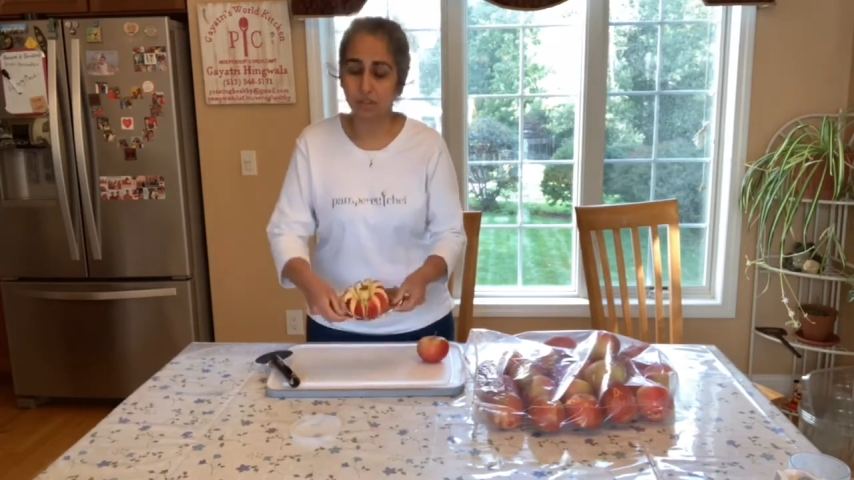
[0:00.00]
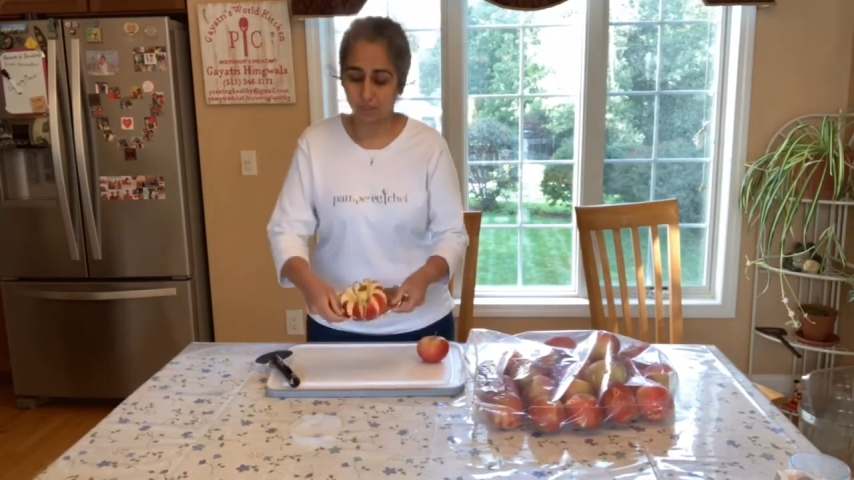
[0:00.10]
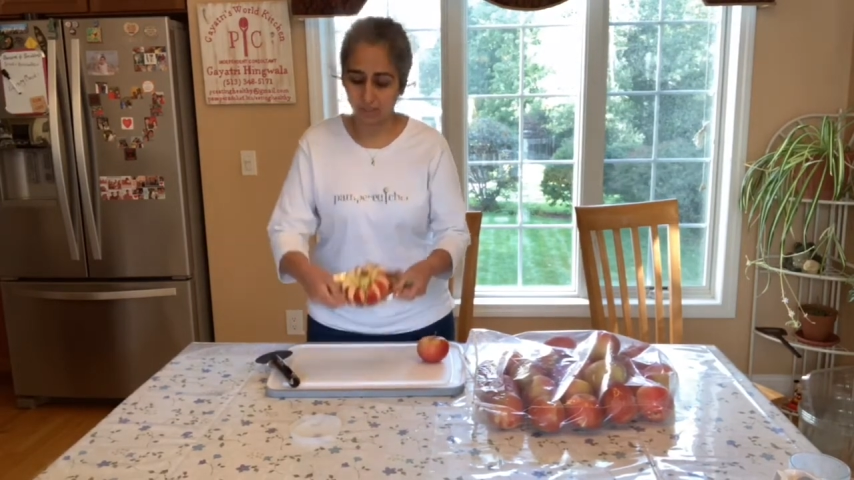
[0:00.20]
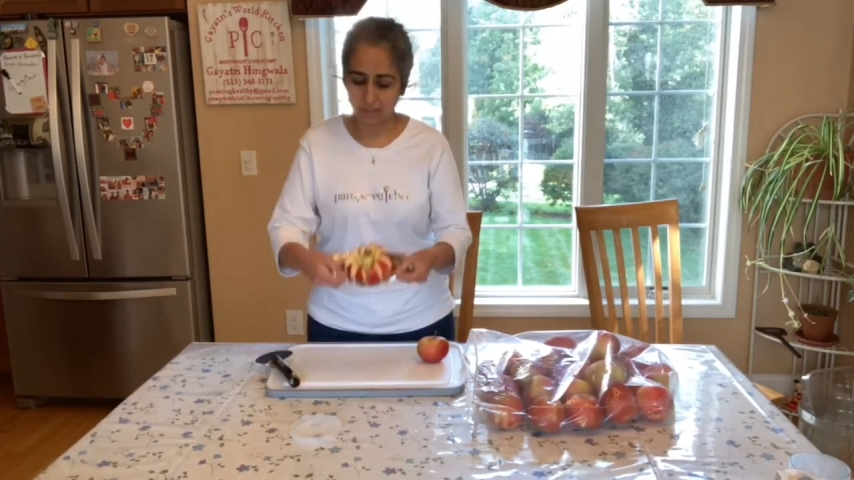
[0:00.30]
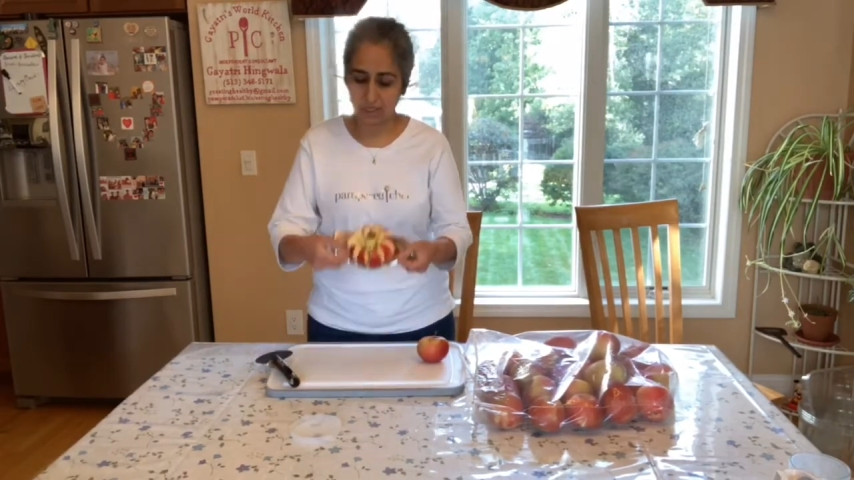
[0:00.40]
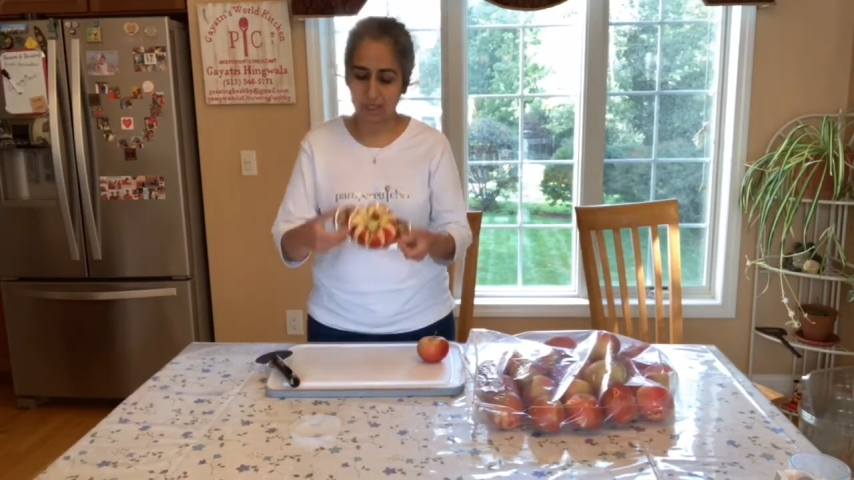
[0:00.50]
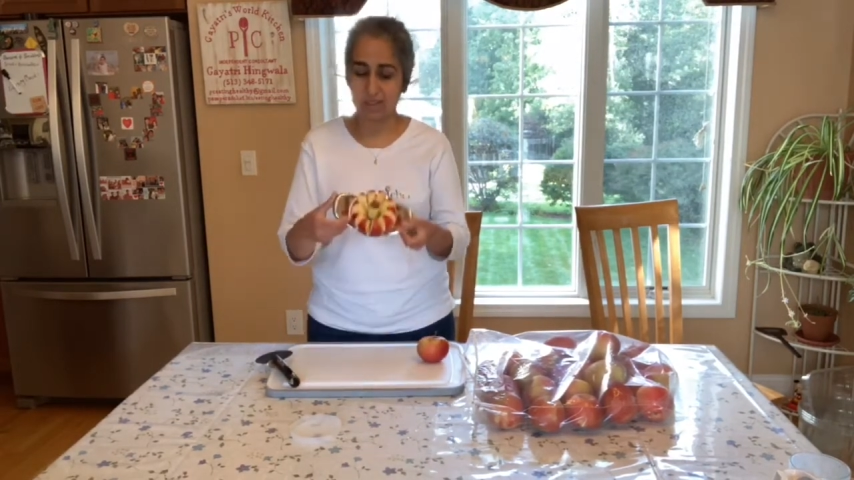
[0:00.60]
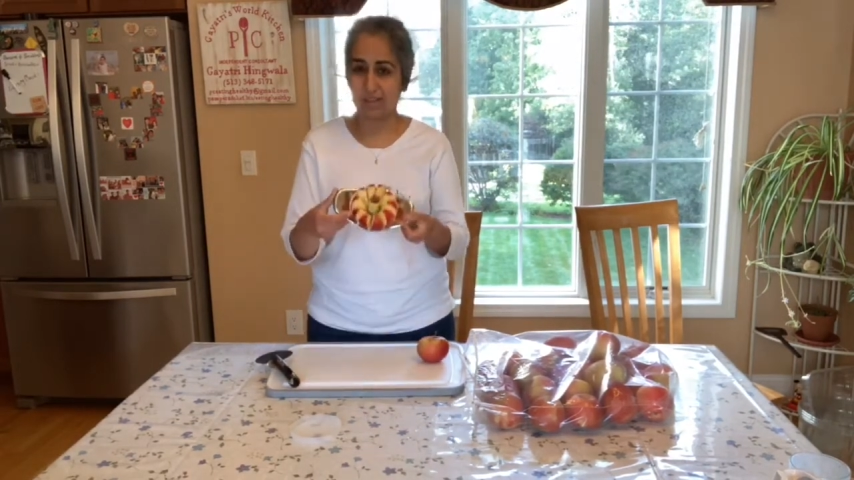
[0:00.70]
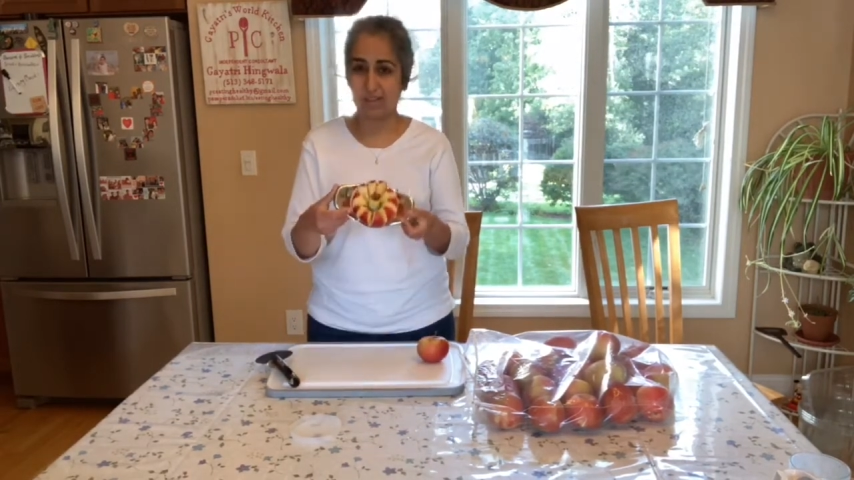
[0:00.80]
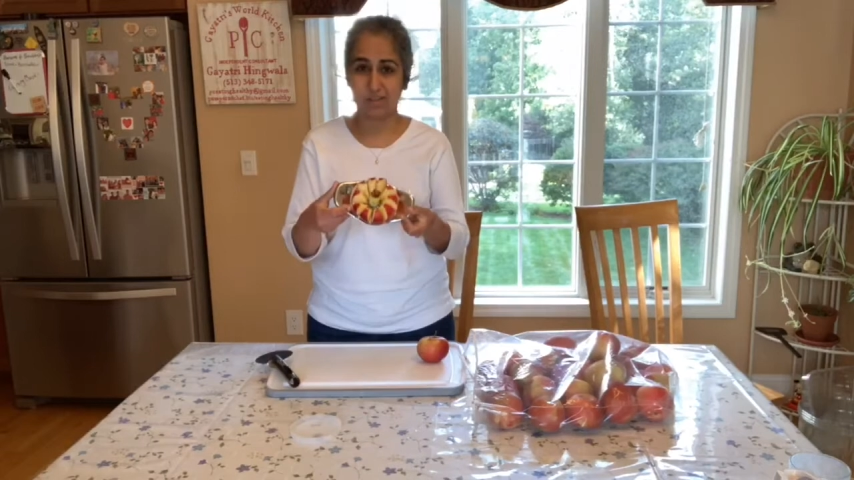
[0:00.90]
and
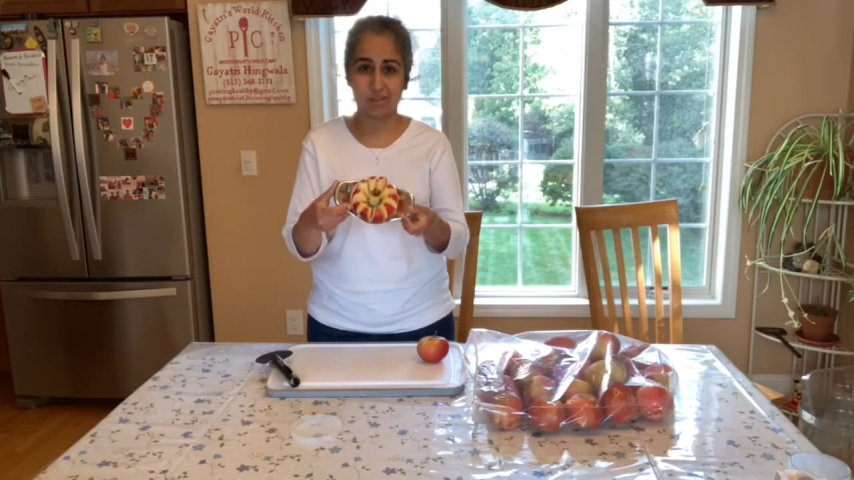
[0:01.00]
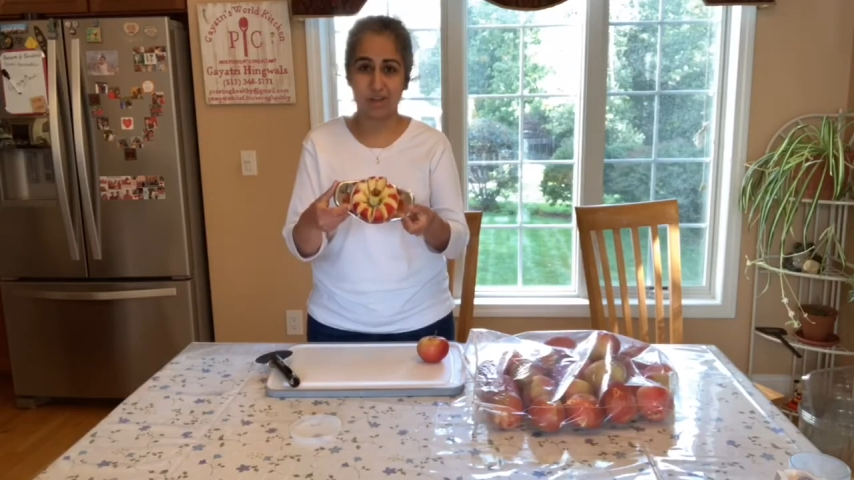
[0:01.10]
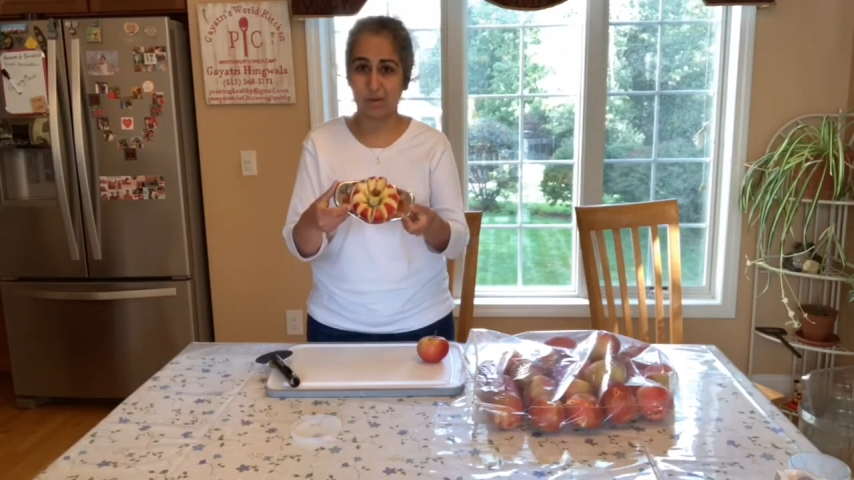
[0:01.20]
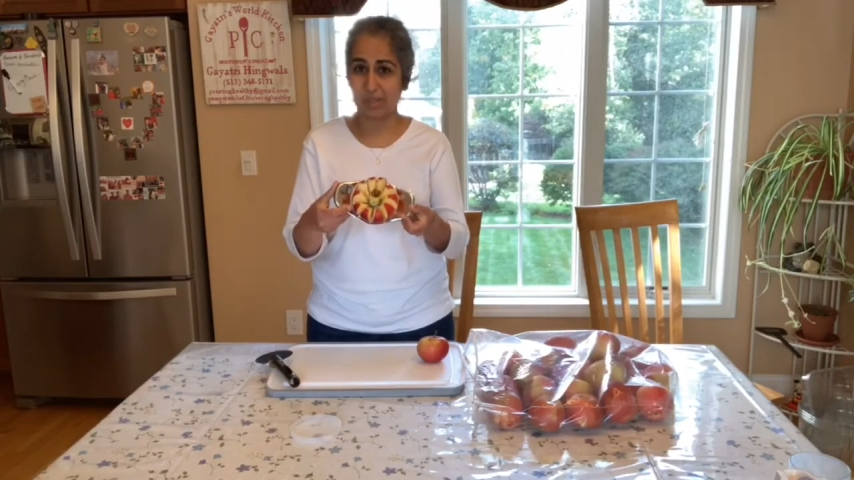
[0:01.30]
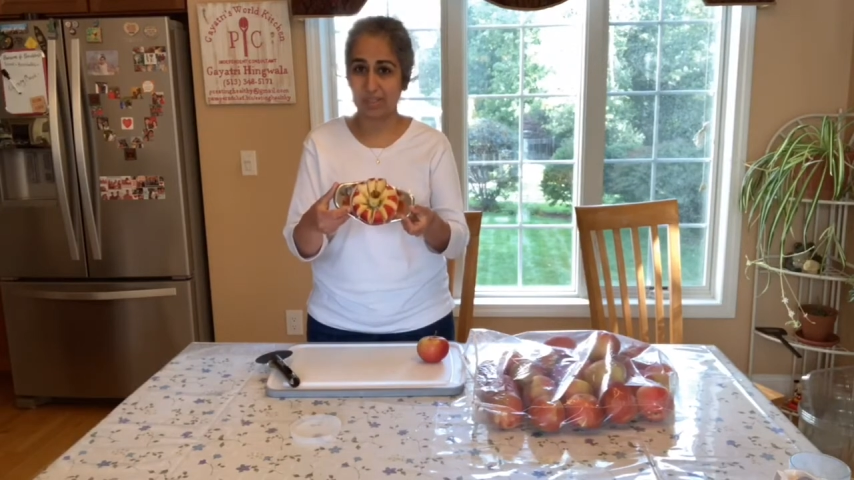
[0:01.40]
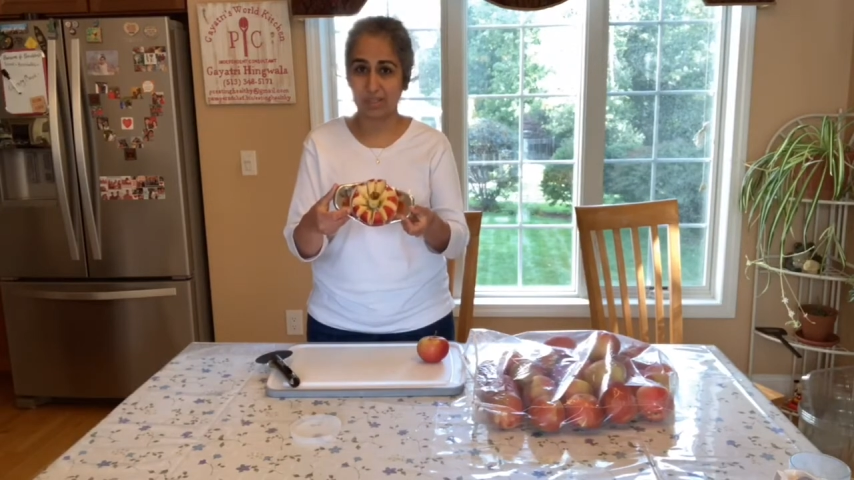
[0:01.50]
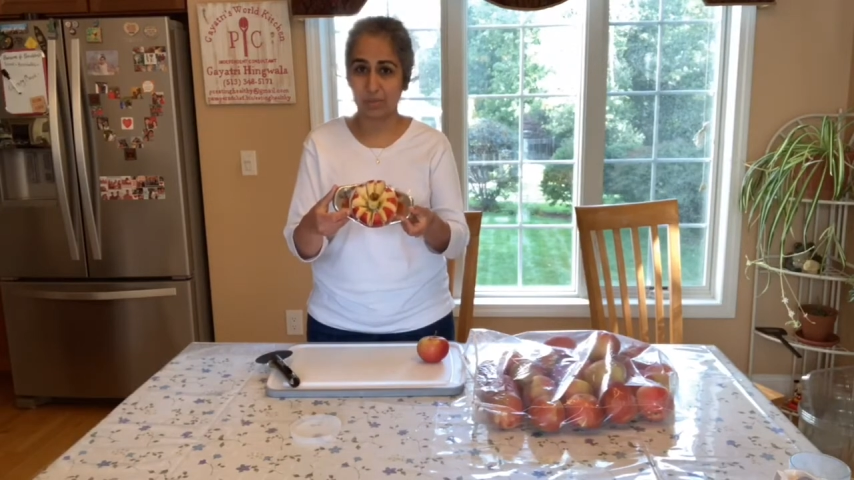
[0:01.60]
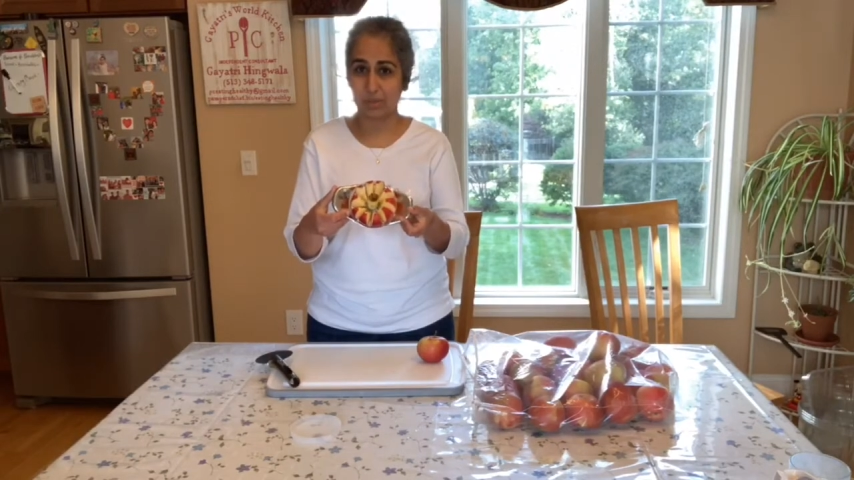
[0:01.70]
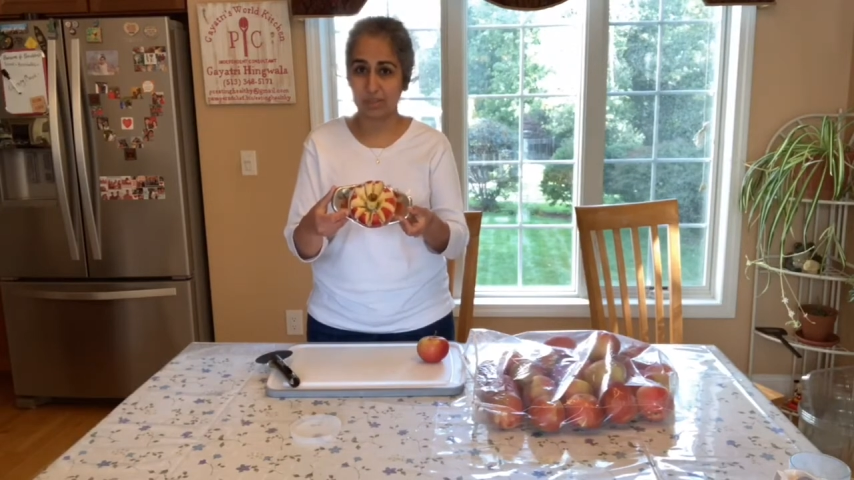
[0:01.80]
snack. You saw how easy it was.